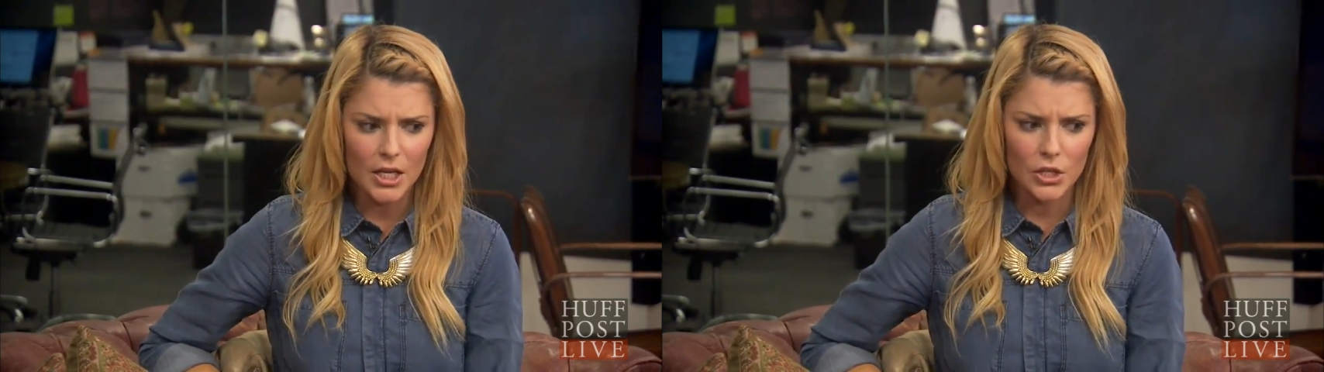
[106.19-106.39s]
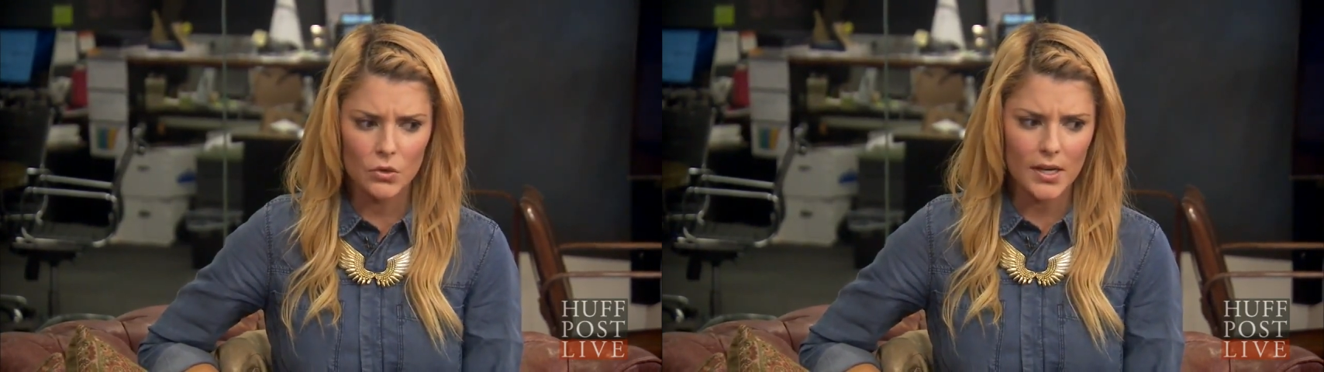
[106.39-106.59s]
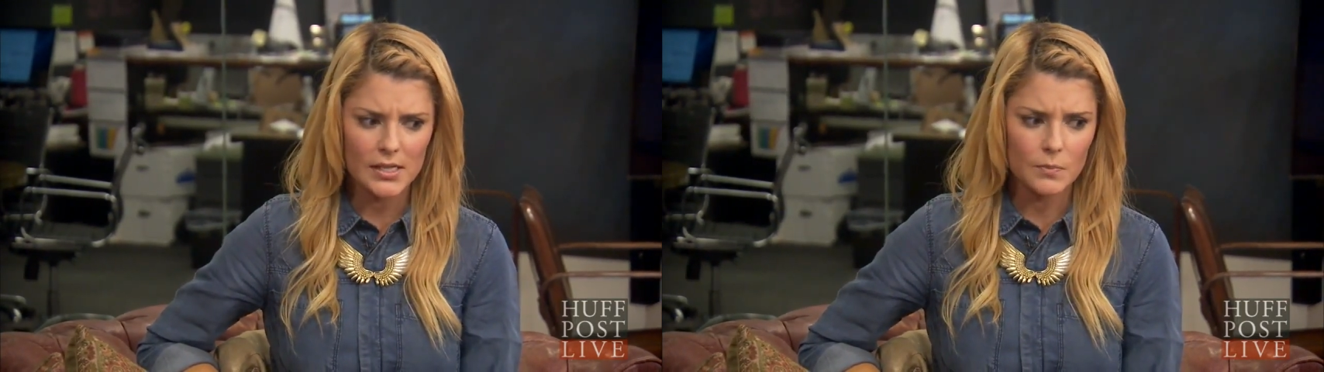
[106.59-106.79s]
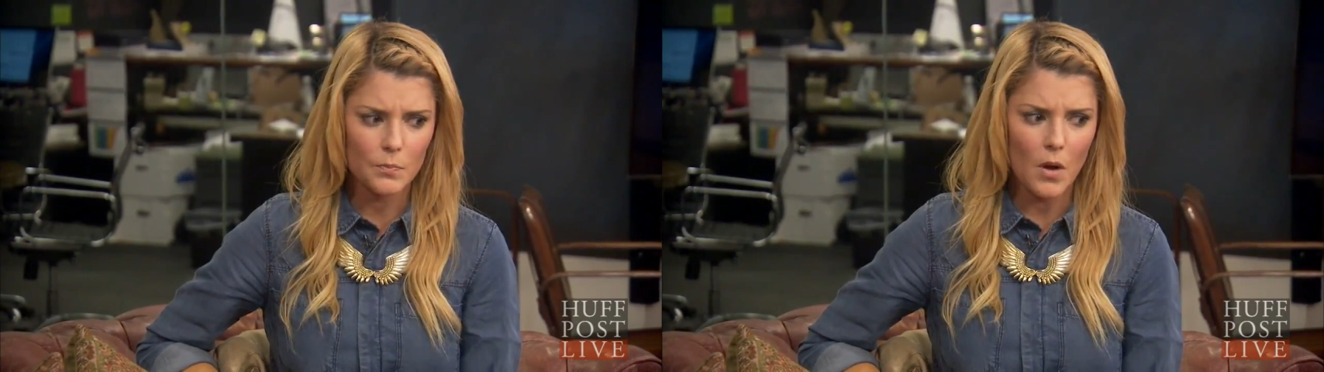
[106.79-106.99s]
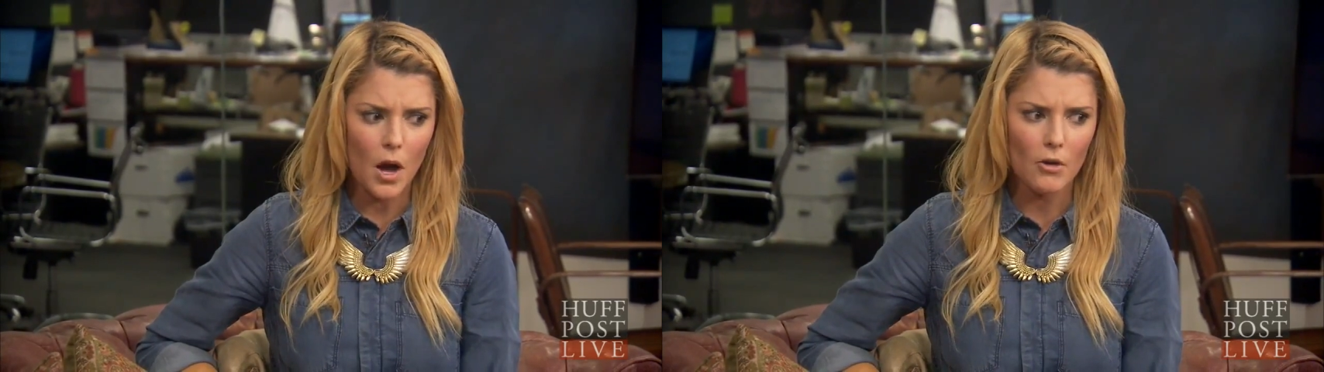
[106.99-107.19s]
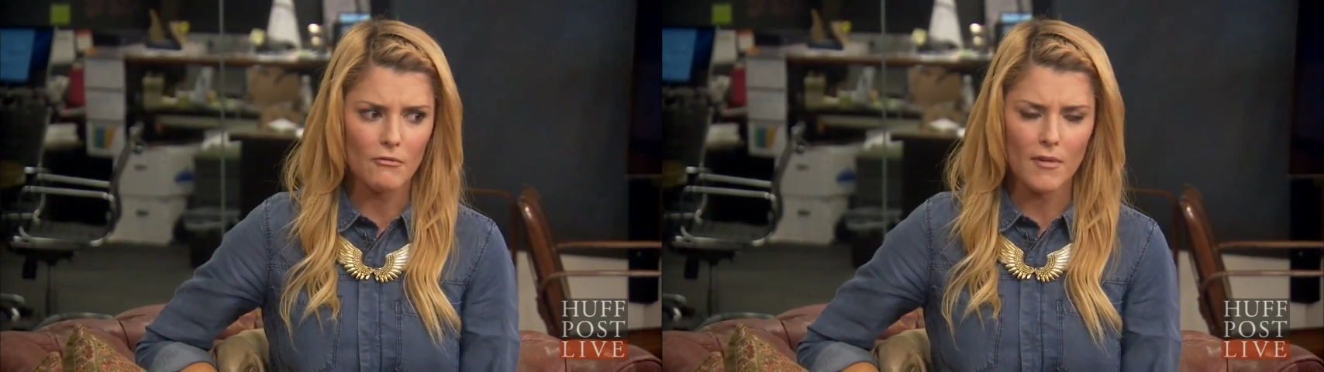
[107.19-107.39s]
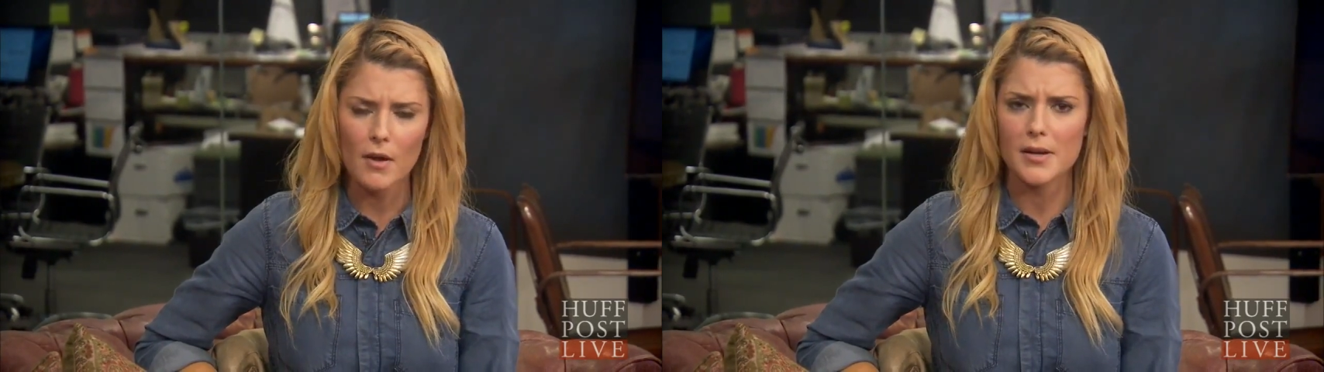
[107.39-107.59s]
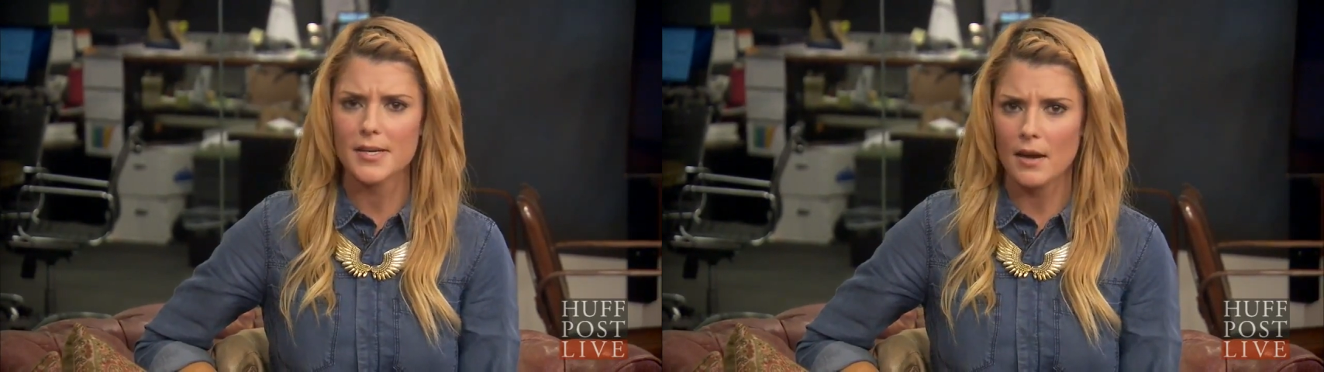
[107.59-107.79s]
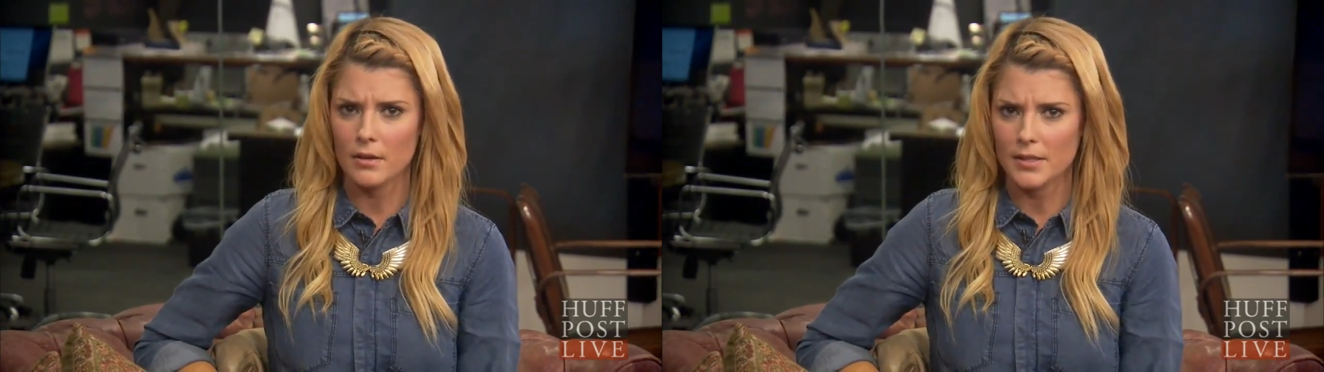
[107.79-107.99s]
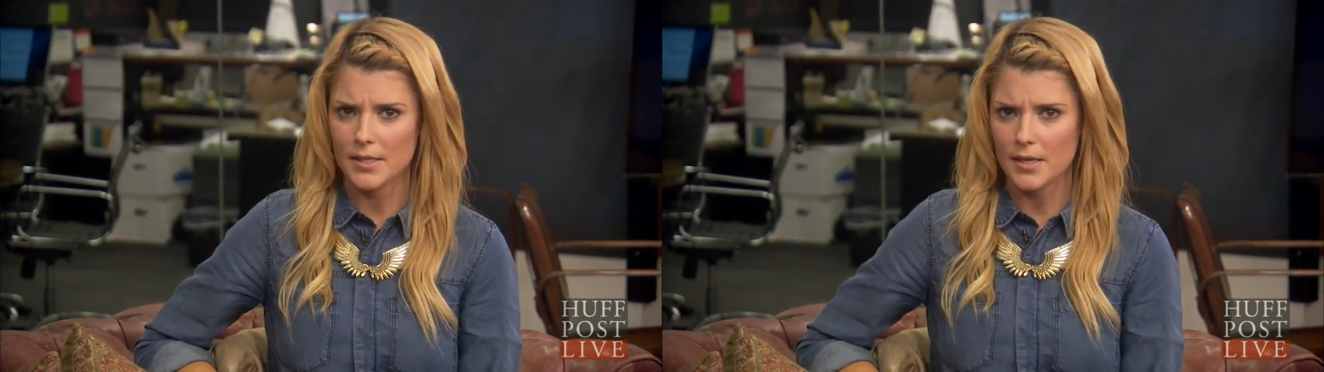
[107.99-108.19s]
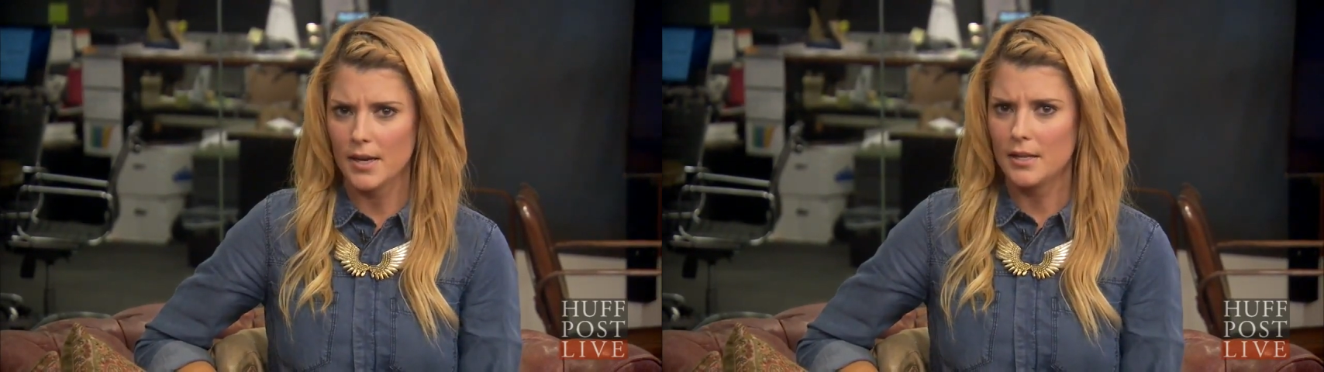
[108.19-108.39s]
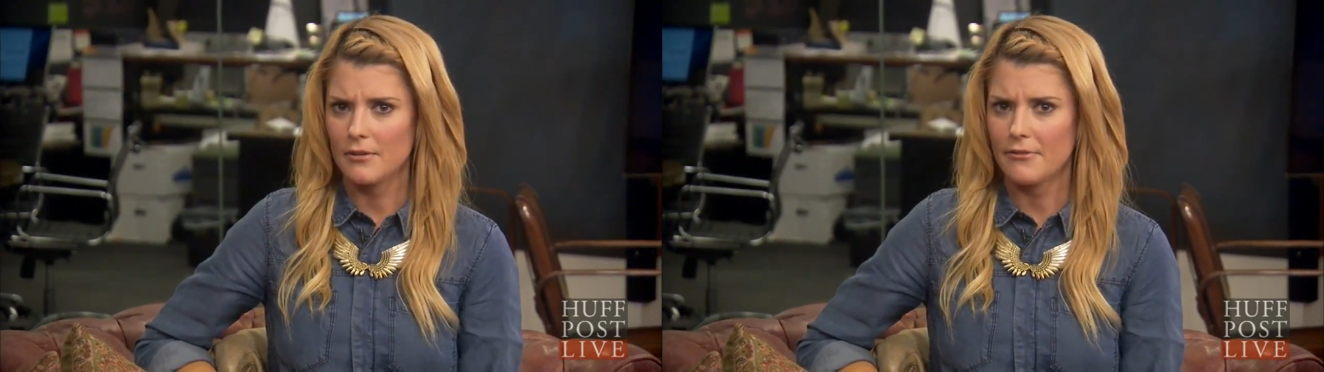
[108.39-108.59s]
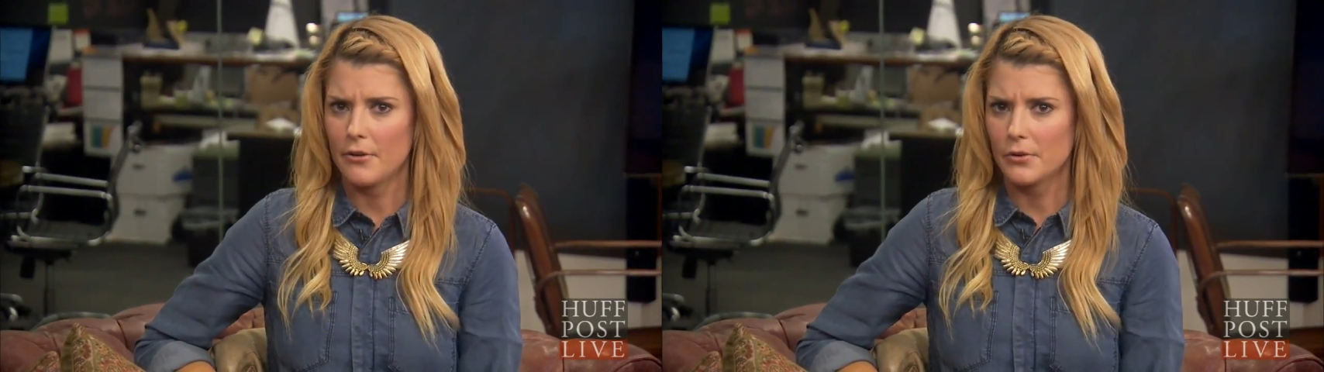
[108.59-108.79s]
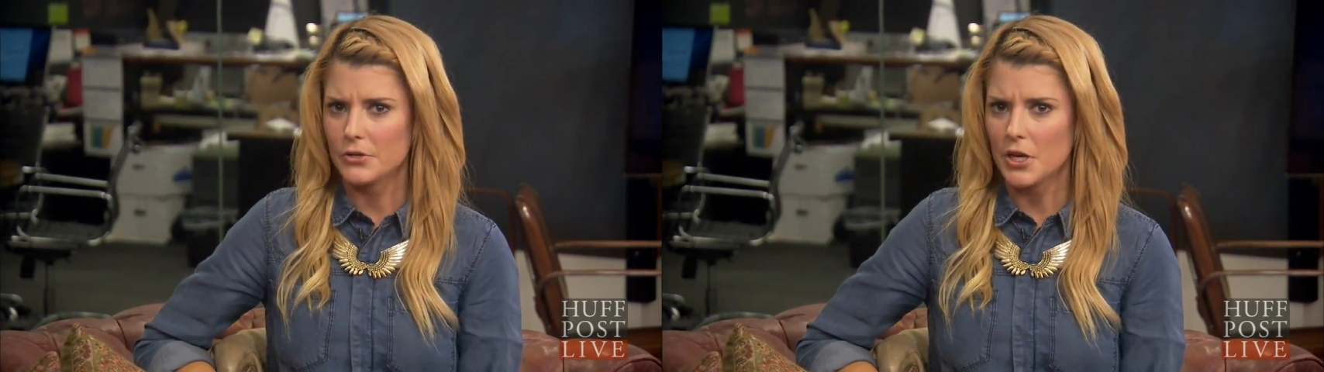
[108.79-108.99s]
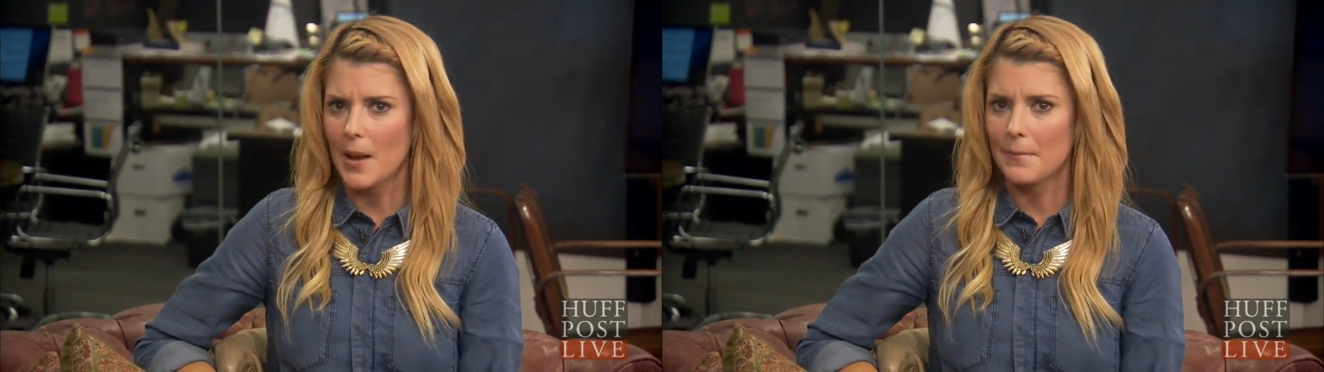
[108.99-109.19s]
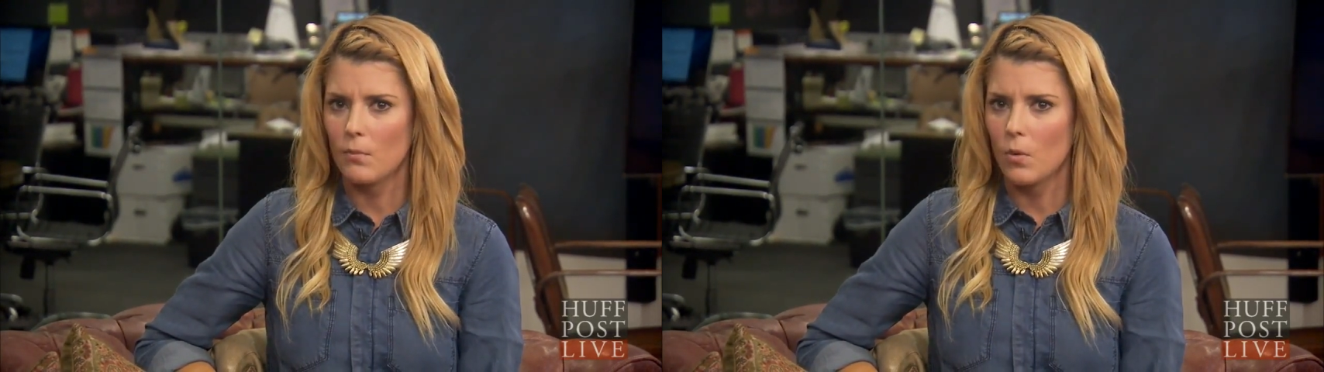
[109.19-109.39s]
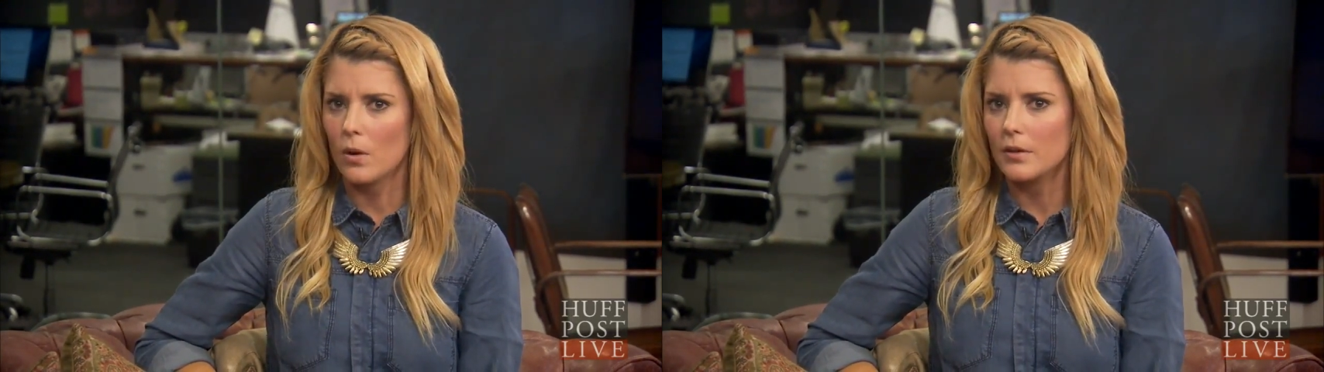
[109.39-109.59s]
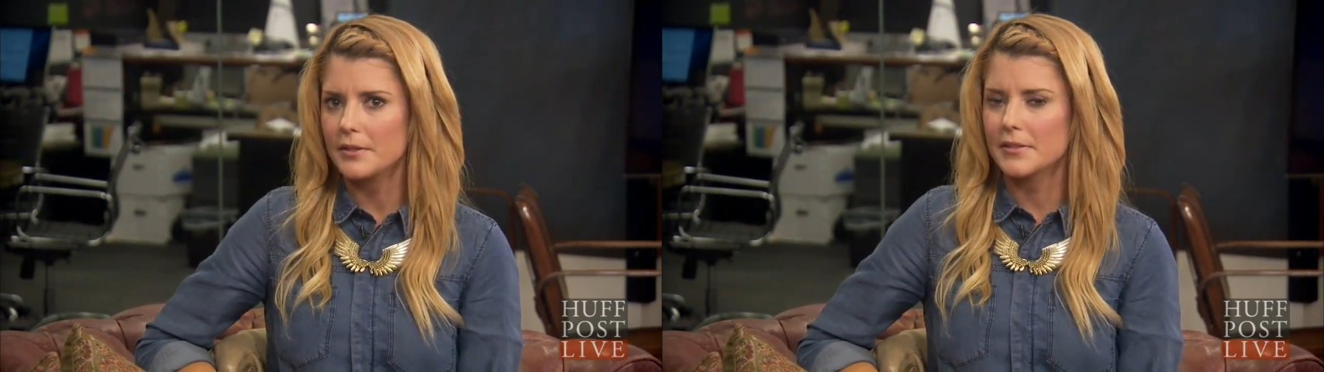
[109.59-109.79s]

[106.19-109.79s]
you guys are very talented in the Photoshop world.